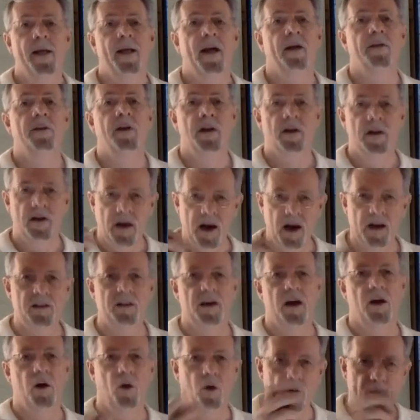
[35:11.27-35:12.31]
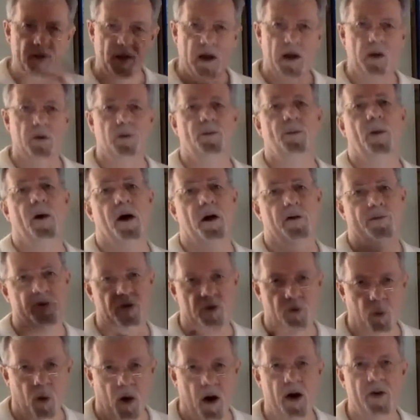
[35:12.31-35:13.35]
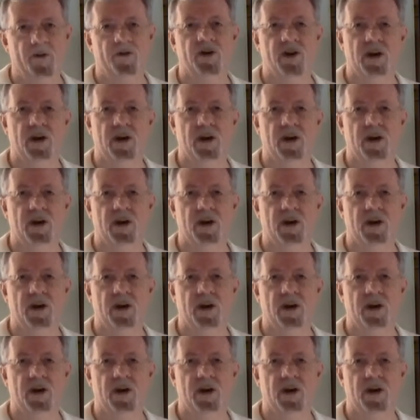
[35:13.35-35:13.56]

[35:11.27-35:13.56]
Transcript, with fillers: And then you got that whole thing with Potiphar's wife.